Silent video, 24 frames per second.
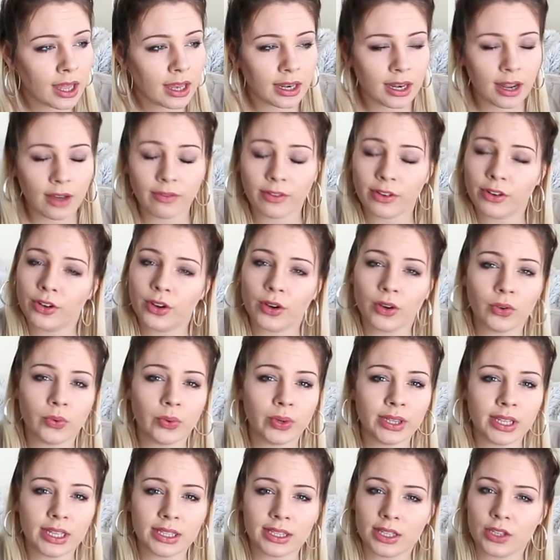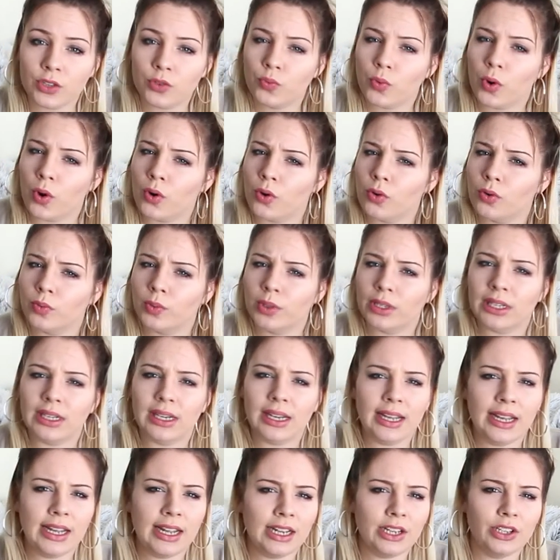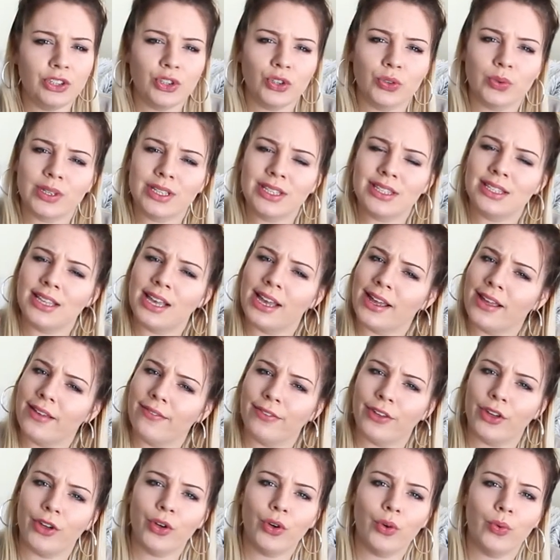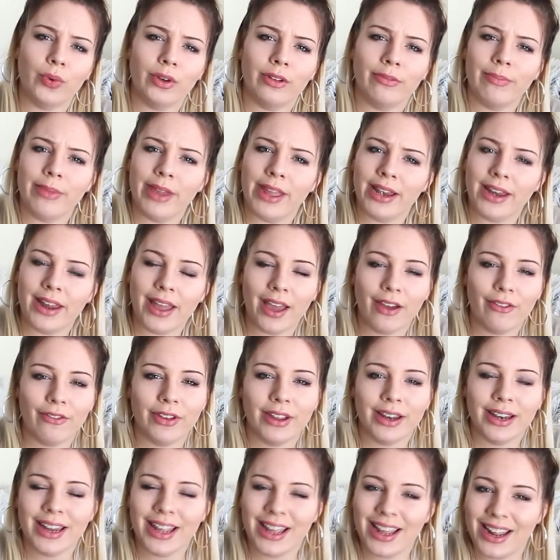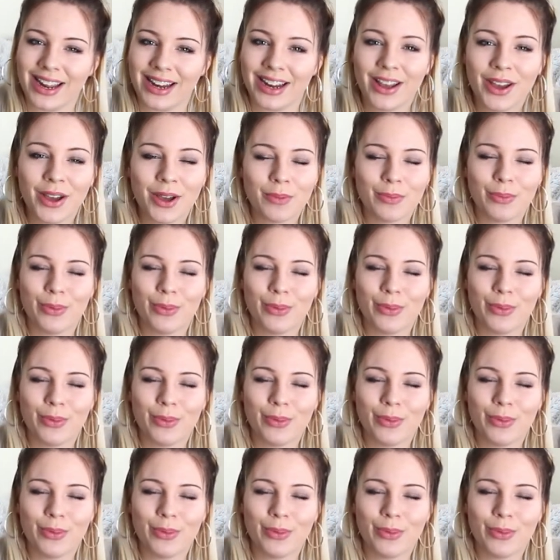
Never knowing that this road would lead to a Savior who would meet every need,